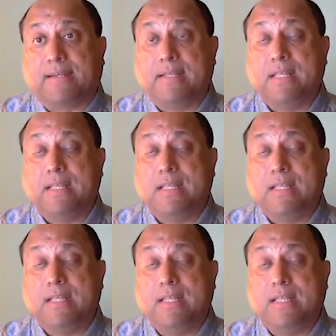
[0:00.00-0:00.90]
is
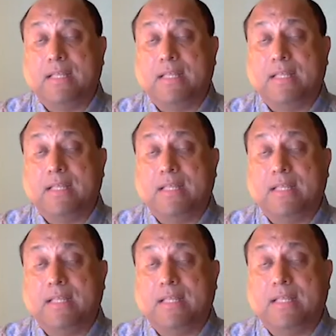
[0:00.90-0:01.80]
informing us
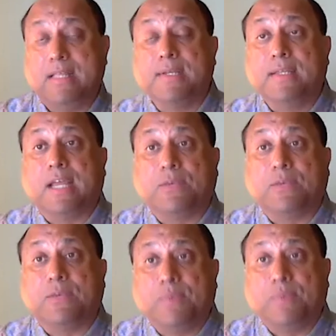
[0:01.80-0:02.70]
that we need
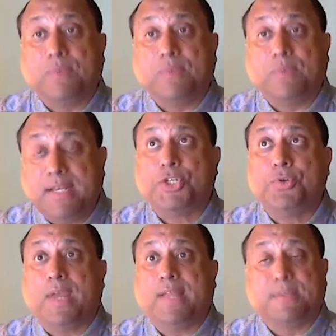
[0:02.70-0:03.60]
to, in simple
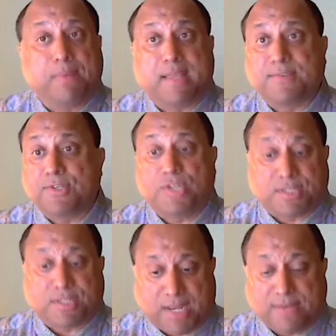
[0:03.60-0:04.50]
cases, just change
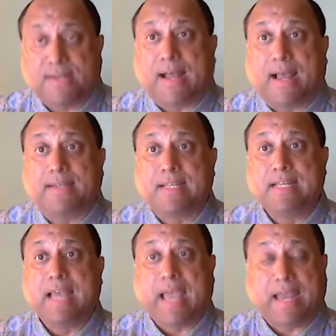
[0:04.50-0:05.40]
our diet
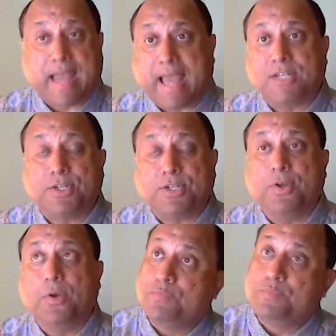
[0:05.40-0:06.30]
and add,
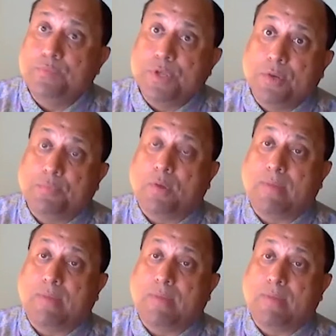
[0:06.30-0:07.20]

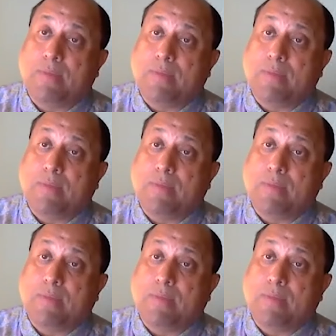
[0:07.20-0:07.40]
probiotics,